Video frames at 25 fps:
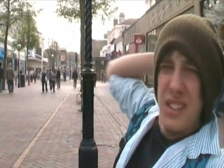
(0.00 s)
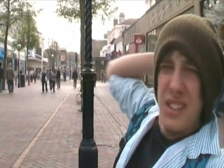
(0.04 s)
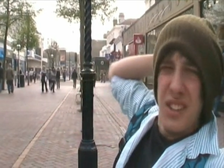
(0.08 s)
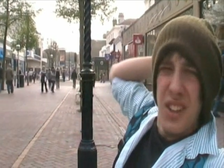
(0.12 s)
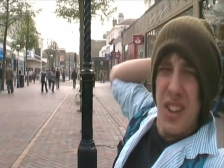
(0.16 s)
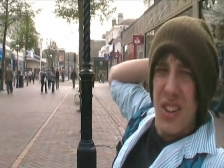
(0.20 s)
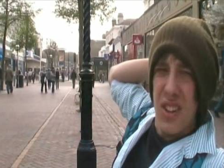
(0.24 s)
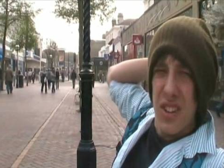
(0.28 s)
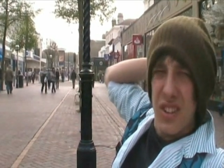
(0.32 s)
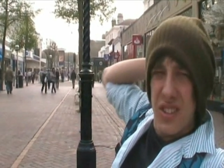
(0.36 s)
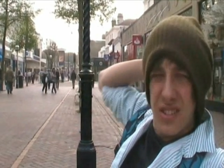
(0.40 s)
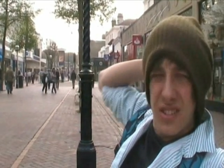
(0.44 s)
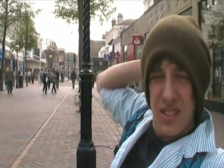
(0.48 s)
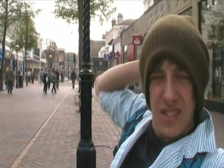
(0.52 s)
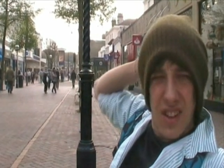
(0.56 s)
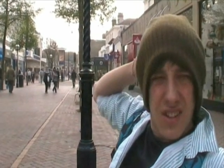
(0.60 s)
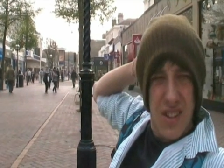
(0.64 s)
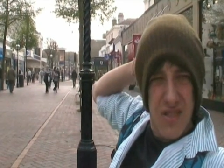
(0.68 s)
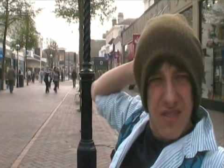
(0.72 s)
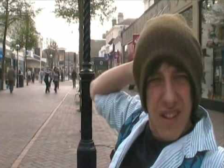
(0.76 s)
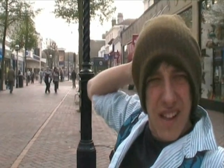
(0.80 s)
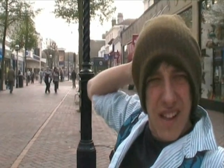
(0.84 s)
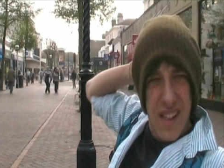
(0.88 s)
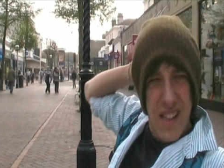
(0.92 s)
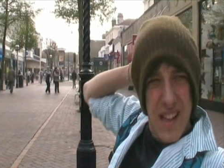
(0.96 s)
No, not
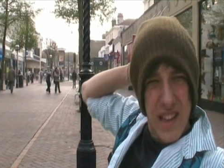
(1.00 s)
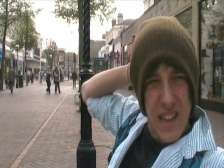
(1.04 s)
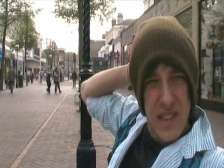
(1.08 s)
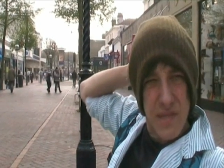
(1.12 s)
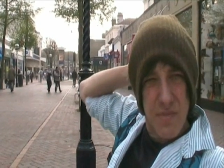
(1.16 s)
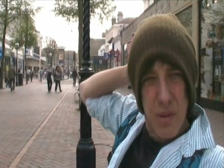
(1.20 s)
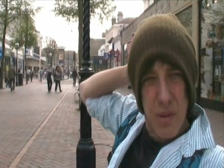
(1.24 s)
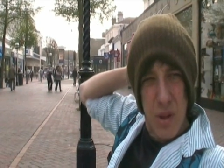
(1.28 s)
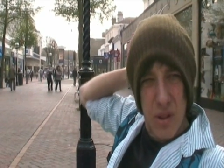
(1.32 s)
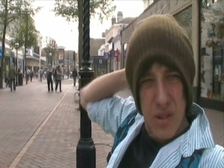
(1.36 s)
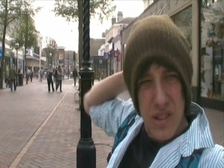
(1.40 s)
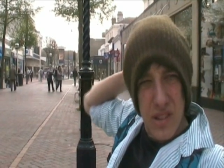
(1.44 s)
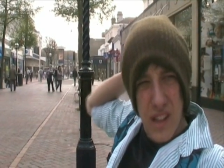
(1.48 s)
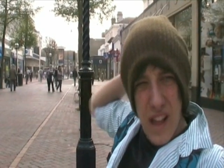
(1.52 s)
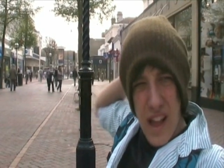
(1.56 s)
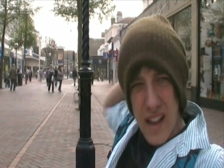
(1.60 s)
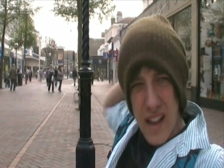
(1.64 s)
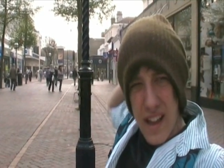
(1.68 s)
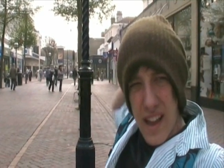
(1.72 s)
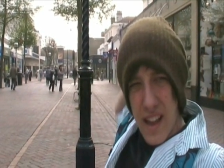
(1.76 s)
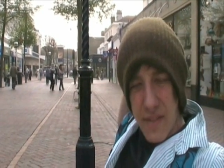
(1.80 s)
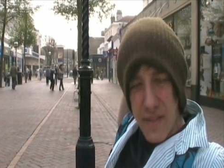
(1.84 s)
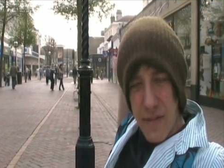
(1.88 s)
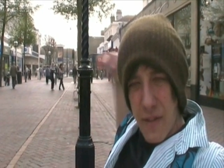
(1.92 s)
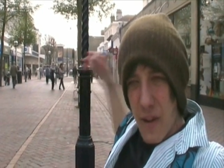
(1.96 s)
really, I suppose. Like I
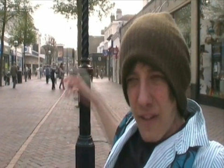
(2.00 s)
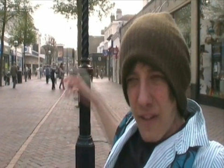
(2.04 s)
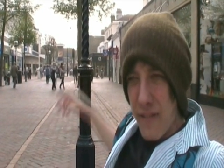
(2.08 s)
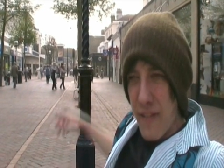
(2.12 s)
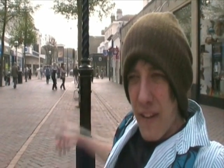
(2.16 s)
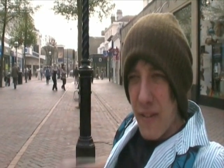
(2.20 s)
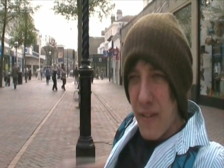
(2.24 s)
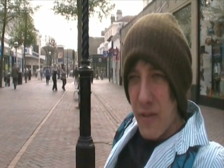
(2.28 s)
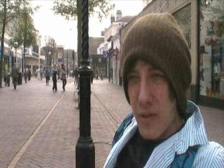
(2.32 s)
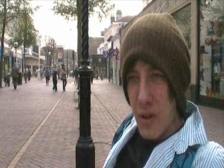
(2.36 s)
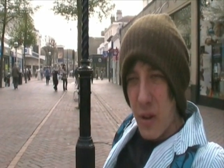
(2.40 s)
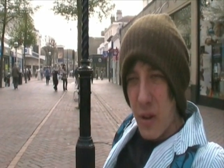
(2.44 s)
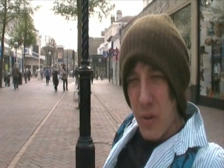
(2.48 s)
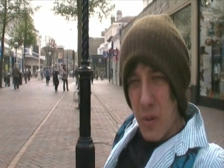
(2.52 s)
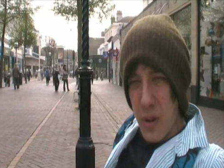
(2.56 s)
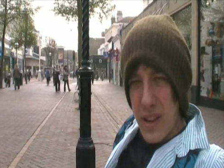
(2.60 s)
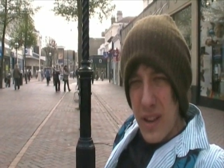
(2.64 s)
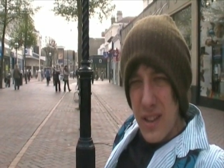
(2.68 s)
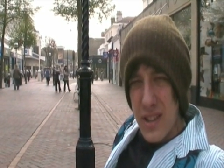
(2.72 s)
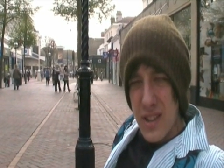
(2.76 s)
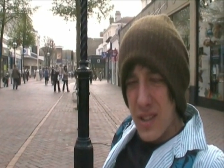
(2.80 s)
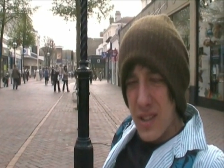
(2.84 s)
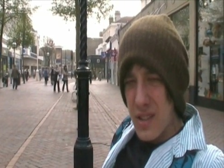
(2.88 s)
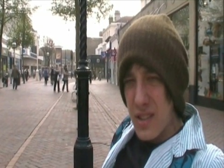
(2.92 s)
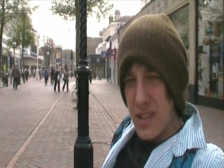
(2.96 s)
get 45 quid a week
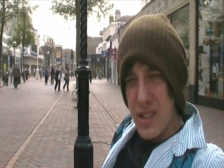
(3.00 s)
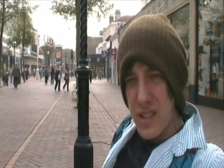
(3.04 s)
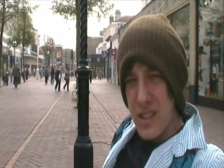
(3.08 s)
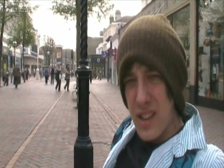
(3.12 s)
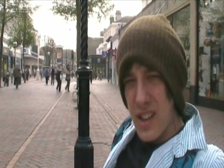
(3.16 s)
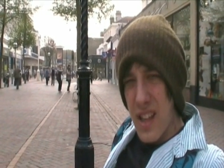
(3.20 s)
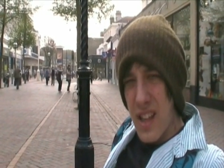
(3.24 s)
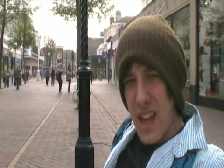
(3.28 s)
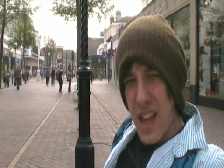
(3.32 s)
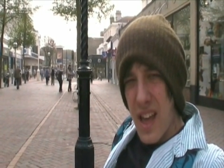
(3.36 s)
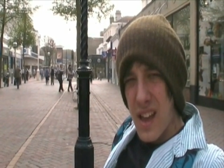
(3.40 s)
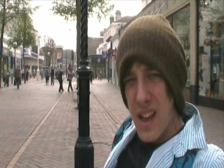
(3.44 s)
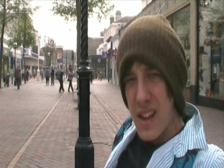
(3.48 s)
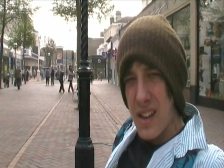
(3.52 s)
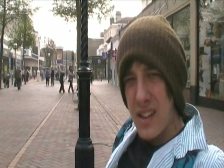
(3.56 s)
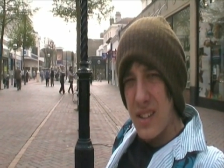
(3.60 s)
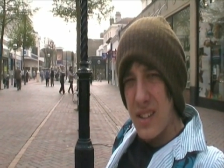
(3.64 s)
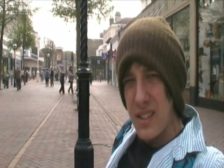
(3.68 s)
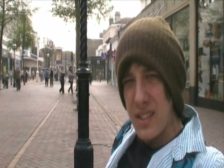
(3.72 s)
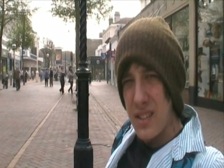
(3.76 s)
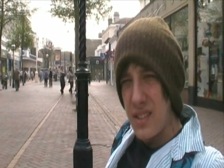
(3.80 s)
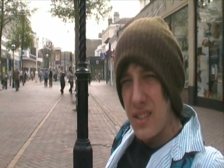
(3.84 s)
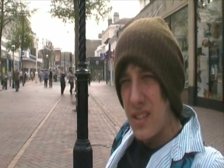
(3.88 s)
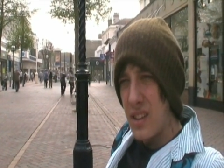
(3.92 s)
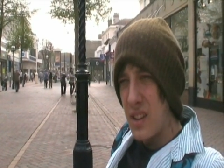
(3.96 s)
just to sit there
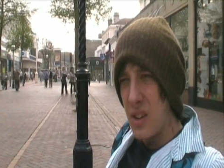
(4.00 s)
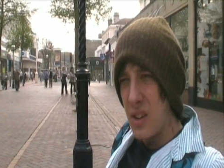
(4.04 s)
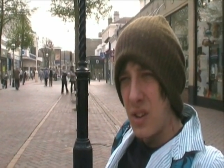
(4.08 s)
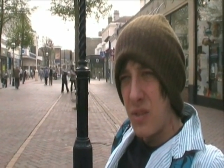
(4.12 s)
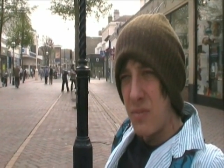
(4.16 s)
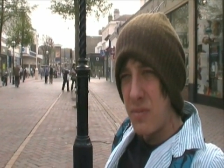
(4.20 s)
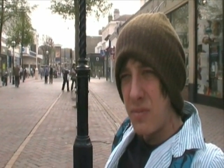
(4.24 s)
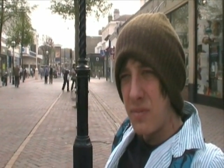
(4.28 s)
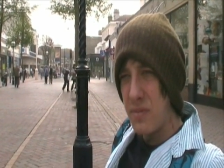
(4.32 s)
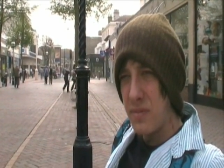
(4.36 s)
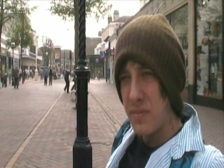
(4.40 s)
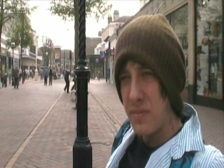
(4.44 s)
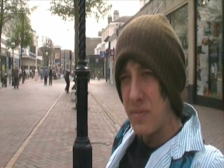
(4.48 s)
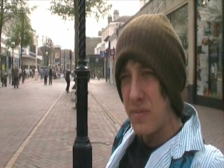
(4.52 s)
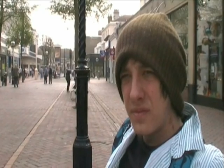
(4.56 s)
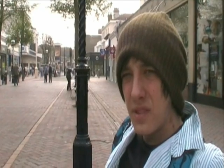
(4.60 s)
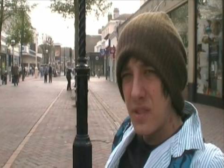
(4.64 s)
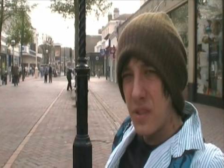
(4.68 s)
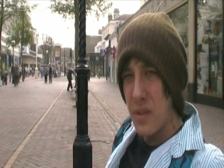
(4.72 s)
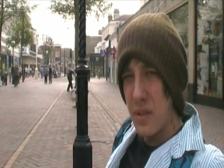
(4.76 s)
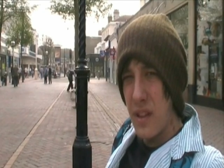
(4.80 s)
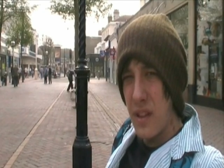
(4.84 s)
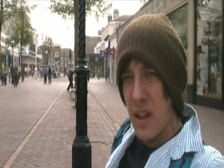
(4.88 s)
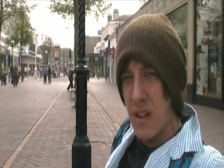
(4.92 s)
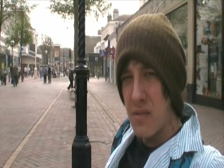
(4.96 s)
at home
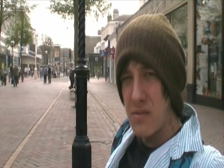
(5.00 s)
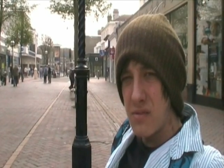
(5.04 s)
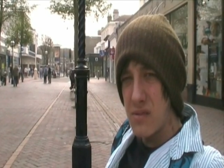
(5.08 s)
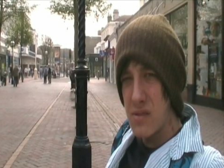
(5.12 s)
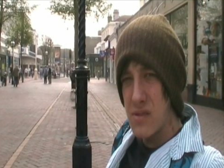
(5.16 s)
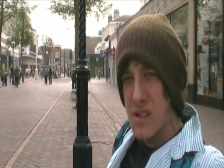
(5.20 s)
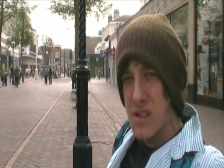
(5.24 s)
doing that.